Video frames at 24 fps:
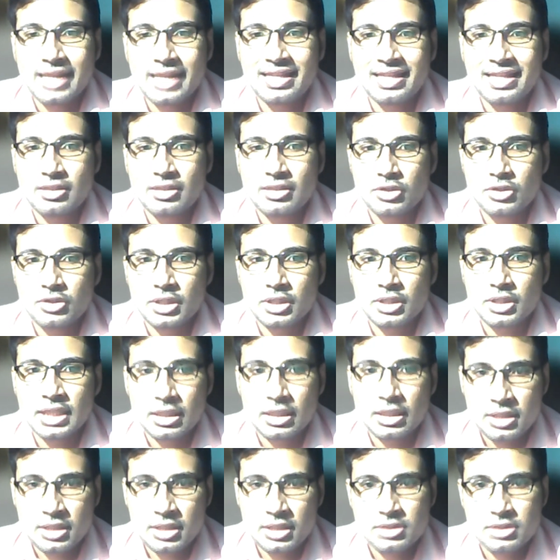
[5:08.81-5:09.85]
That the
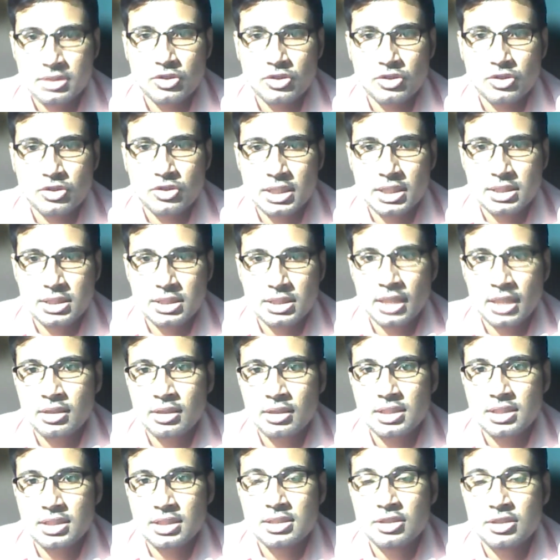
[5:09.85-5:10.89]
increase in Chinese debt,
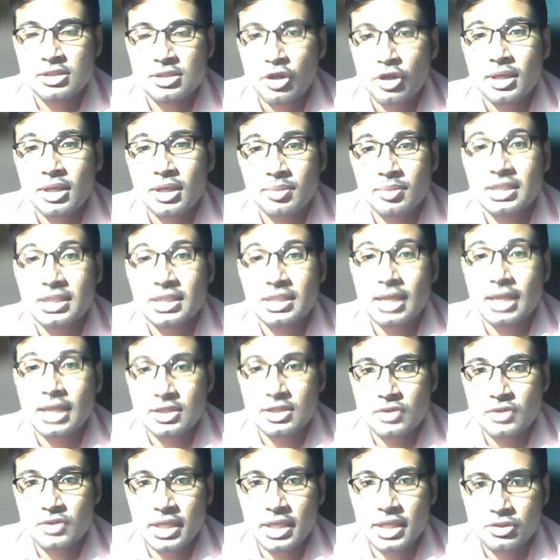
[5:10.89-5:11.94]
it did not happen in
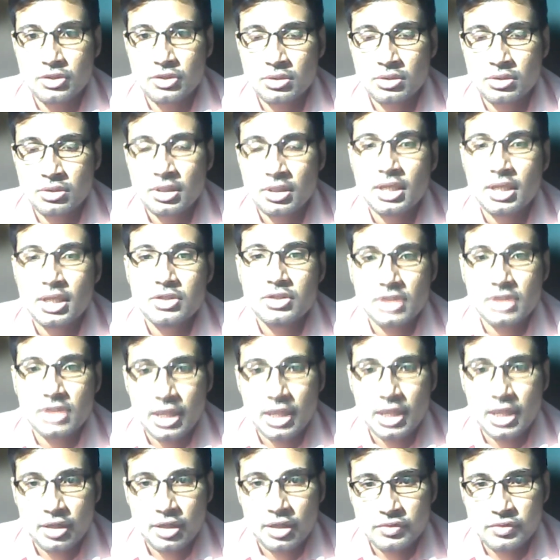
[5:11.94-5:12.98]
isolation. Sri
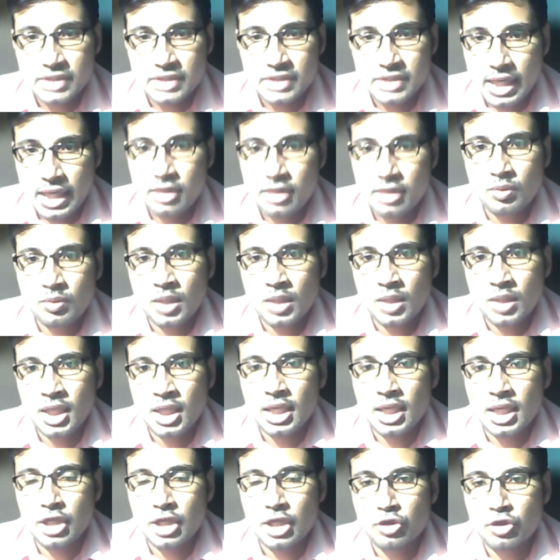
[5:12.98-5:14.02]
Lanka was
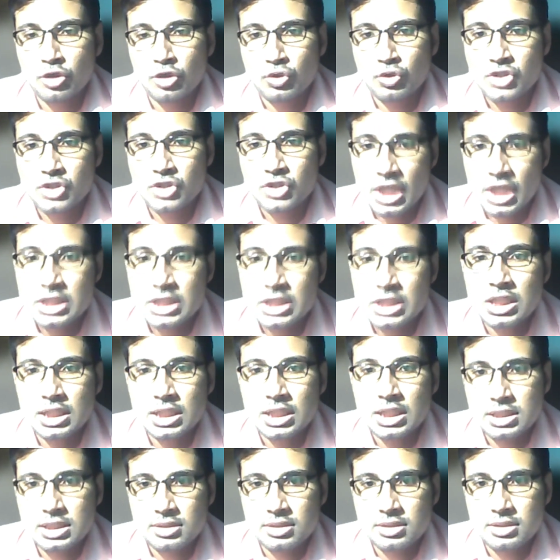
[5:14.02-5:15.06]
anyway,
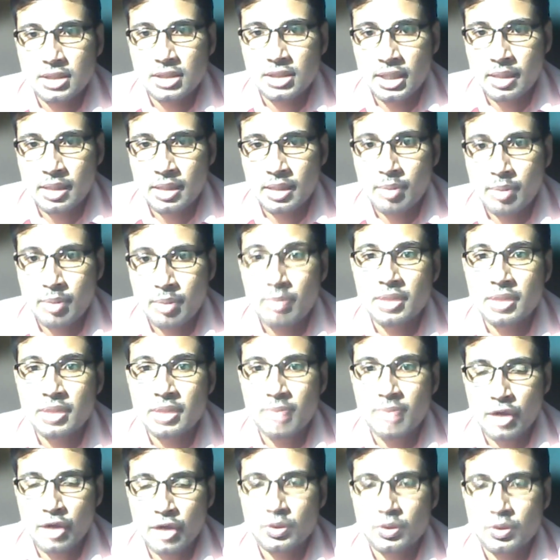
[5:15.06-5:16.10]
changing its
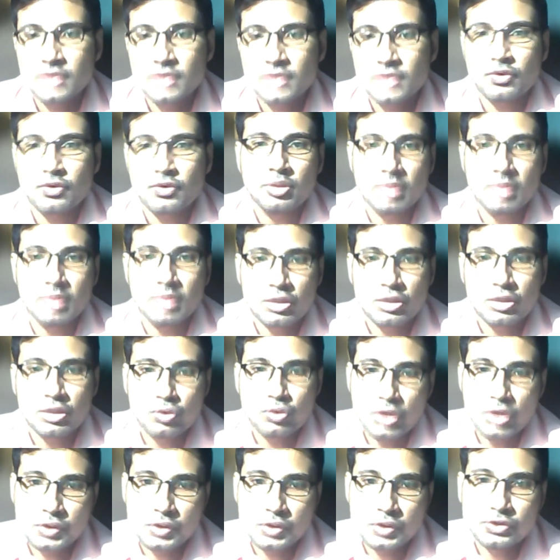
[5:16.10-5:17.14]
public borrowings from the
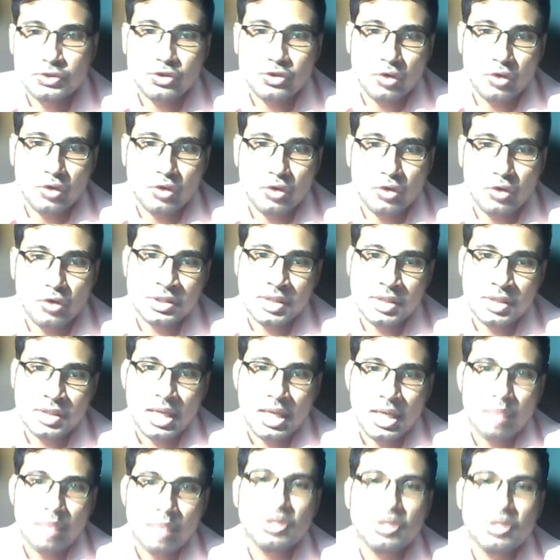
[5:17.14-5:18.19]
mid-2000s onwards
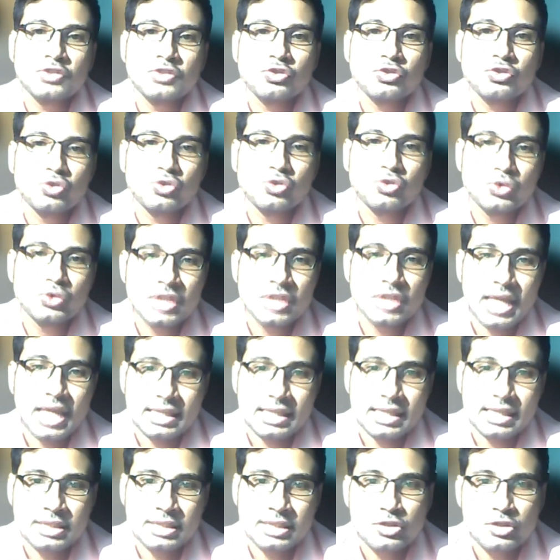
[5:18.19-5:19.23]
because it was losing
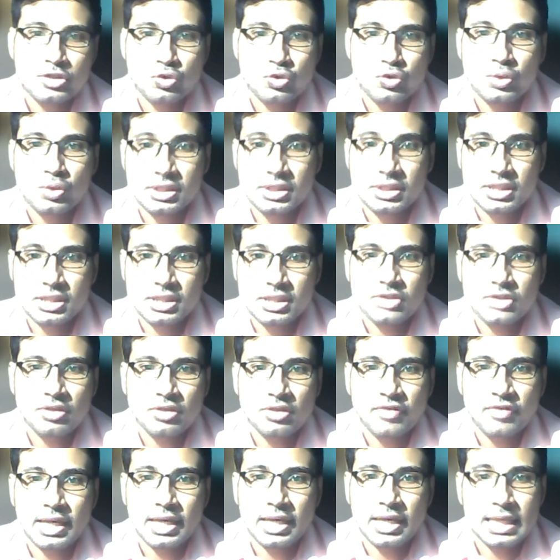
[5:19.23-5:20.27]
access to
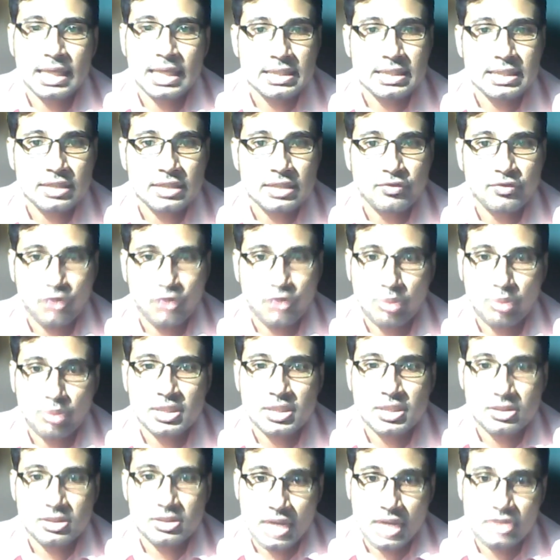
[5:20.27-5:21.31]
concessionary financing from
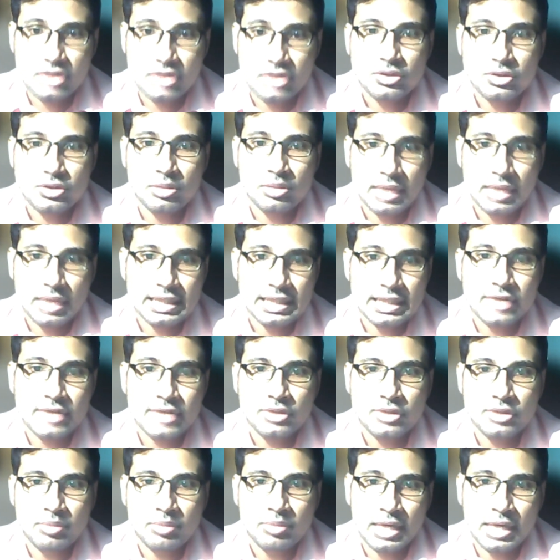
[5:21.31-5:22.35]
its traditional
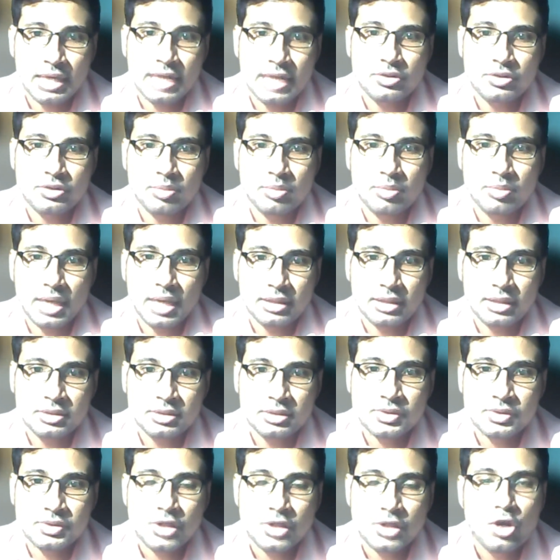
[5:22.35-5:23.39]
multilateral and bilateral
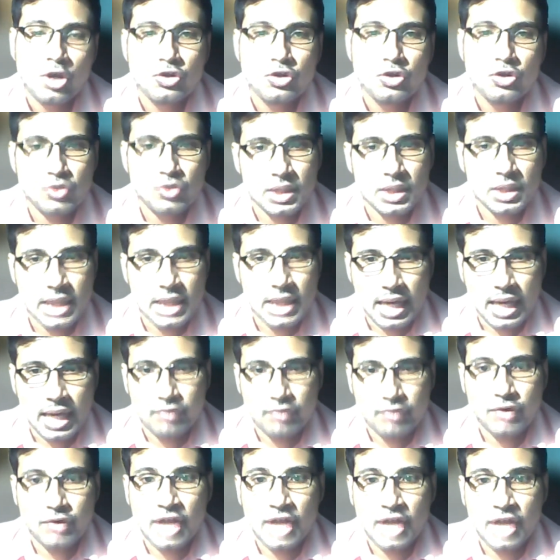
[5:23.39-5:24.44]
partners. So it
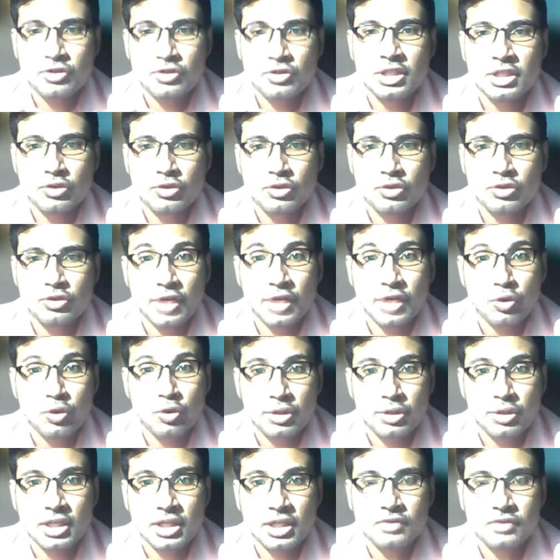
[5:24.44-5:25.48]
actually needed to find
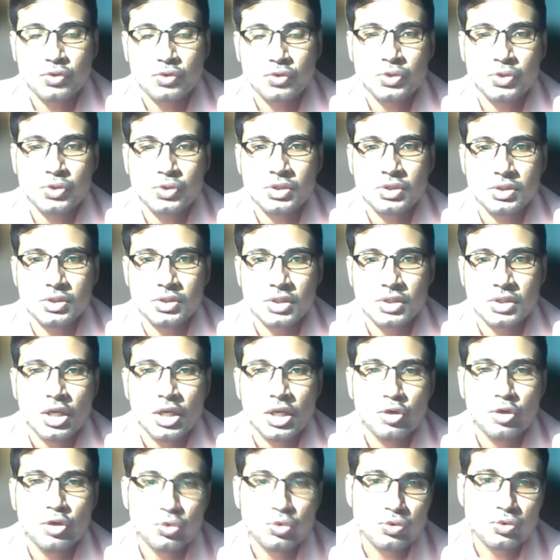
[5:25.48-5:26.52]
alternative sources
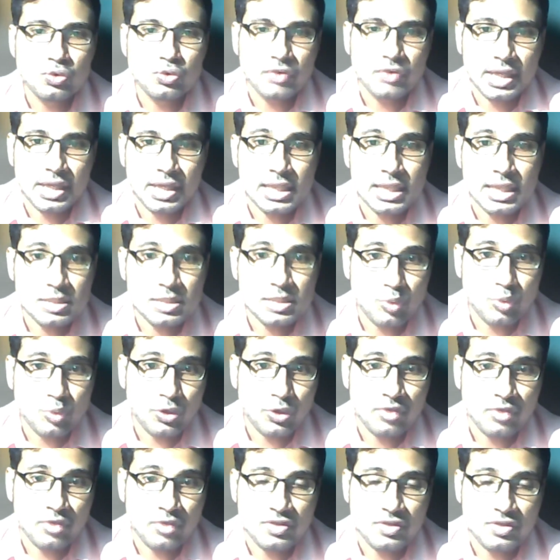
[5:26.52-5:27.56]
to finance
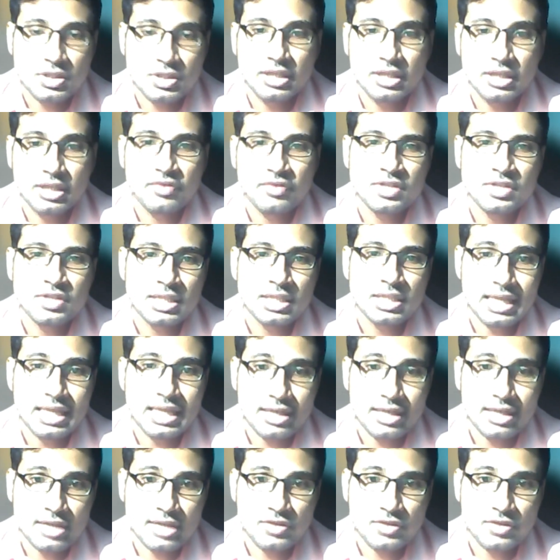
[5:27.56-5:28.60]
both the fiscal deficit
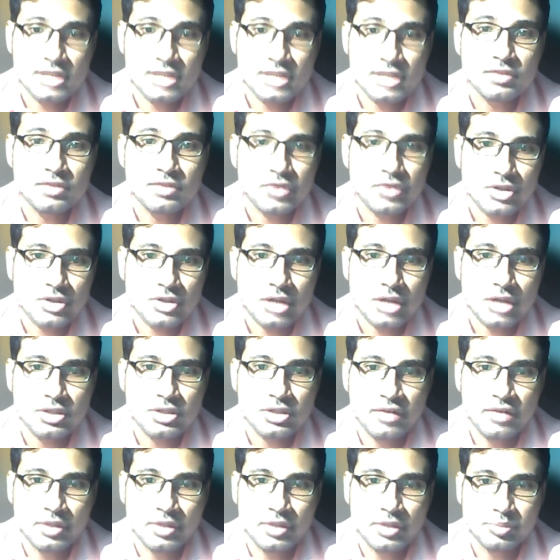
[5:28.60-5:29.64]
and as well as
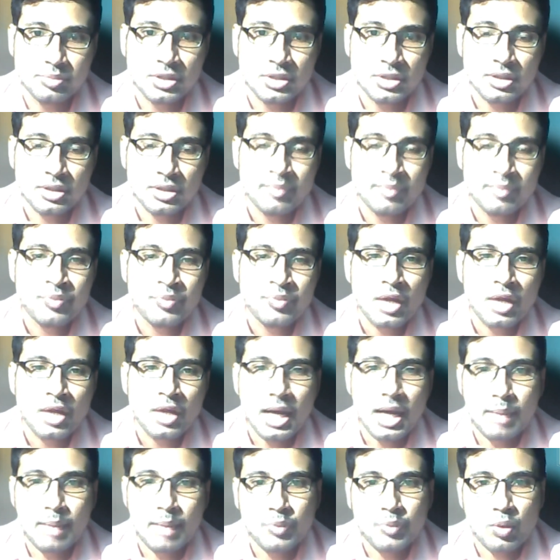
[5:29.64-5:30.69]
infrastructure development.
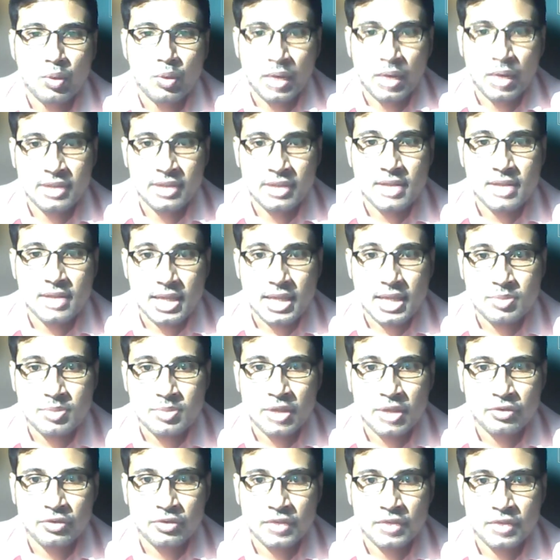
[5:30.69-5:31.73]
One
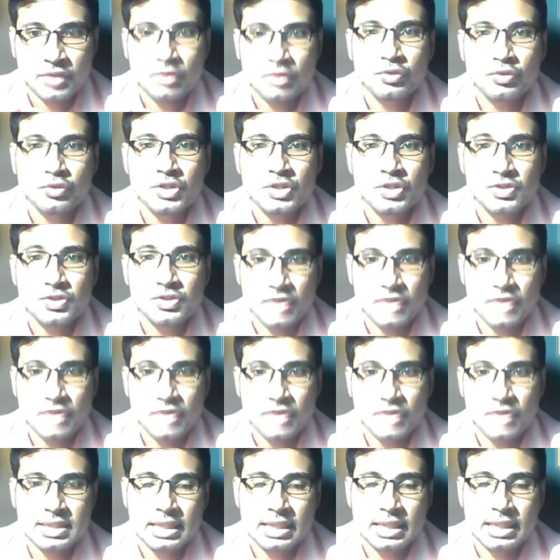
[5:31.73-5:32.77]
aspect of it was
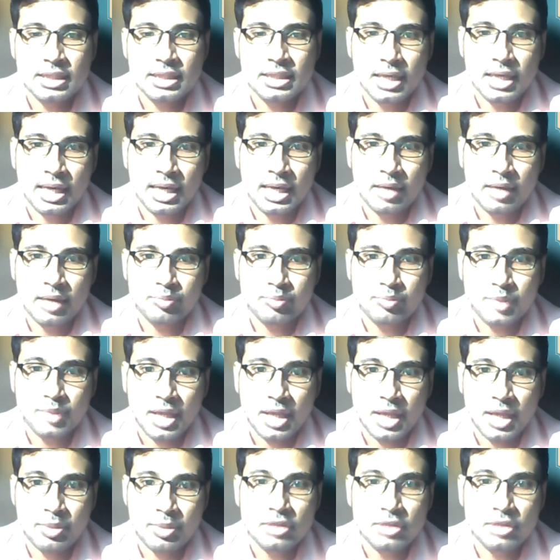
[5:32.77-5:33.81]
raising
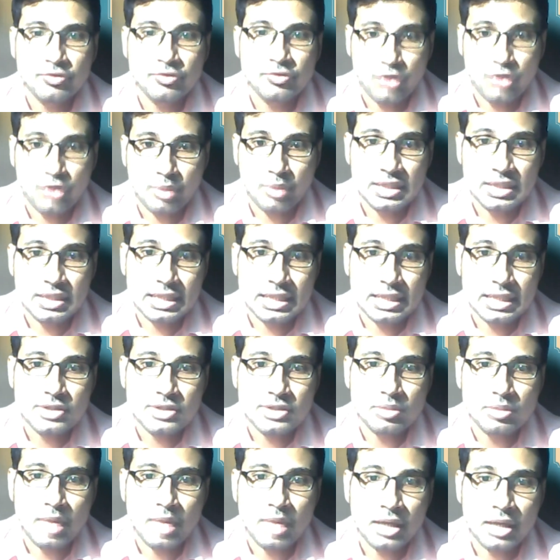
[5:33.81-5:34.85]
capital from the
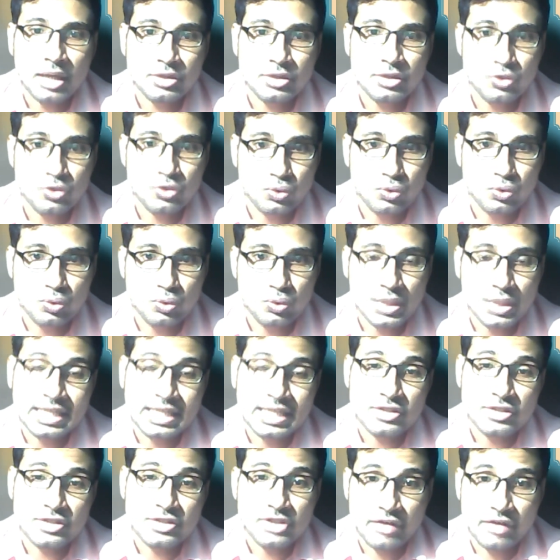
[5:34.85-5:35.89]
international market through
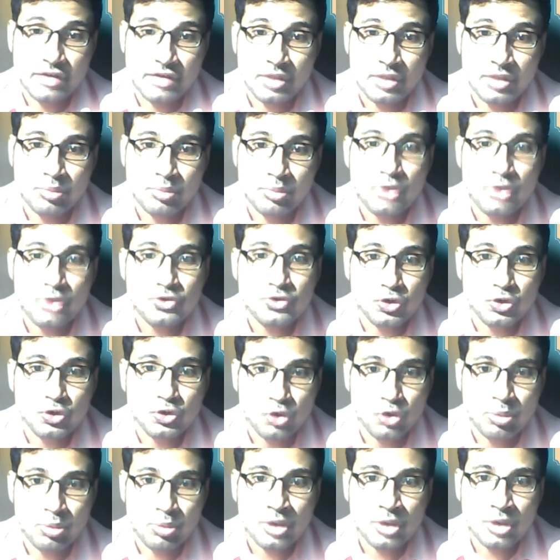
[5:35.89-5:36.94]
international sovereign bonds or
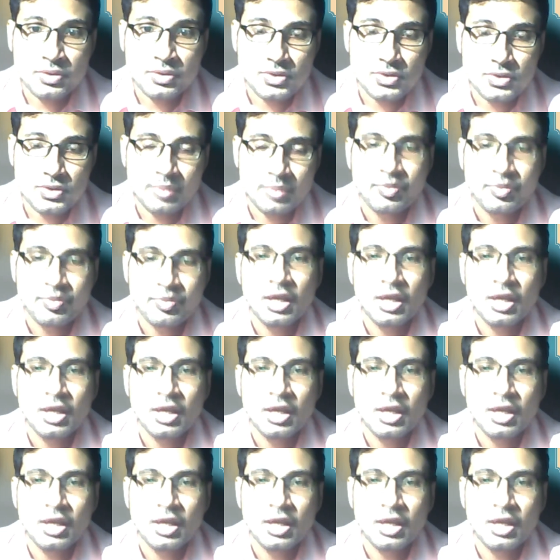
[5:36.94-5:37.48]
Euro bonds.